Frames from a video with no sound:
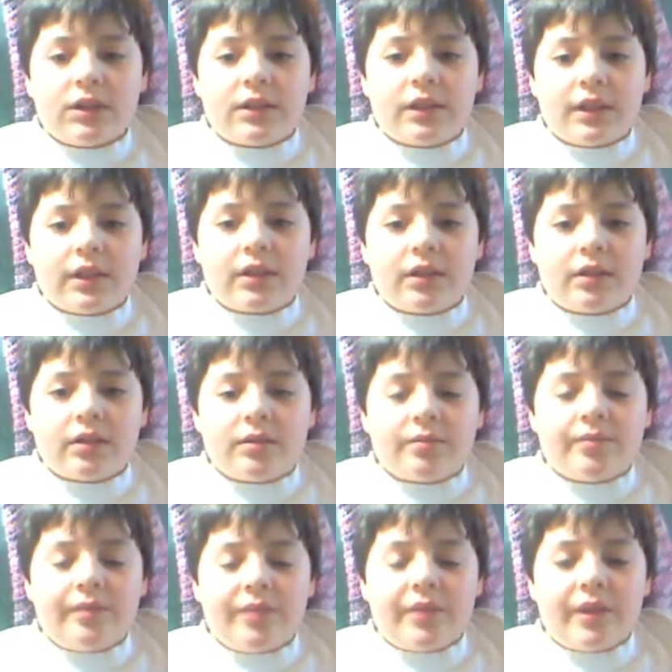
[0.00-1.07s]
like
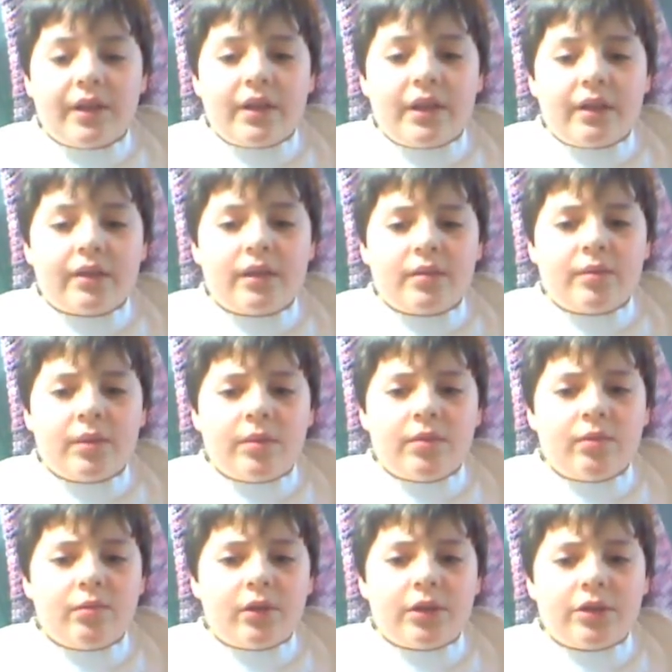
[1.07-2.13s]
and I think maybe
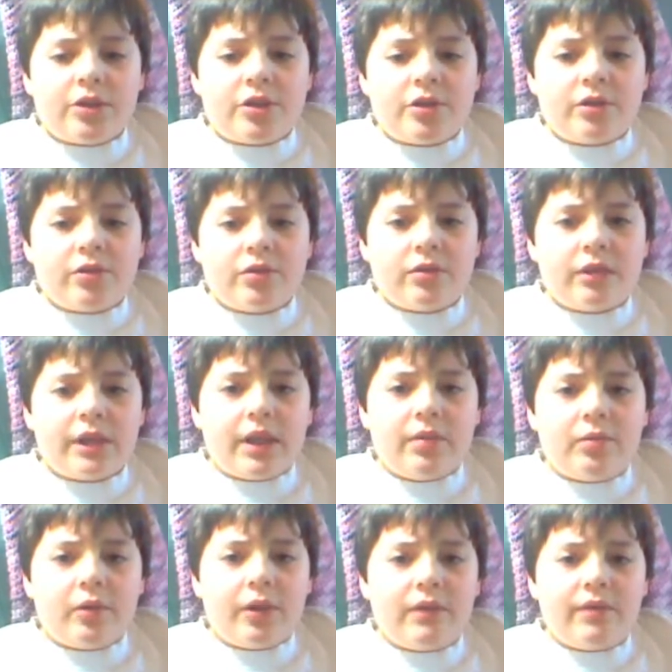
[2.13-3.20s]
1 or 2 Game
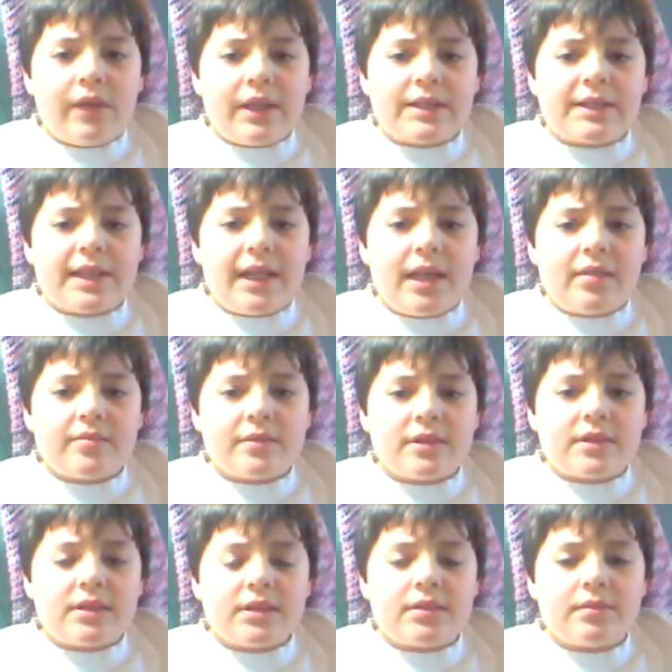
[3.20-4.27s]
Boy Advance
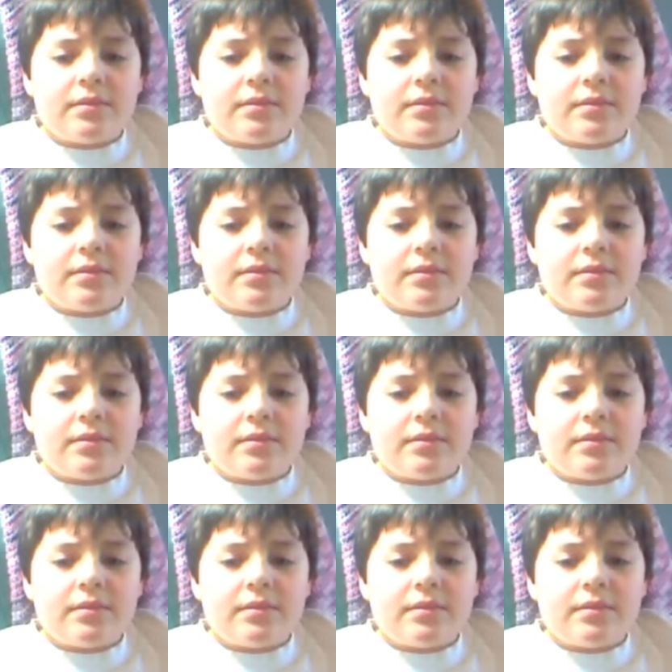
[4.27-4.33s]
games,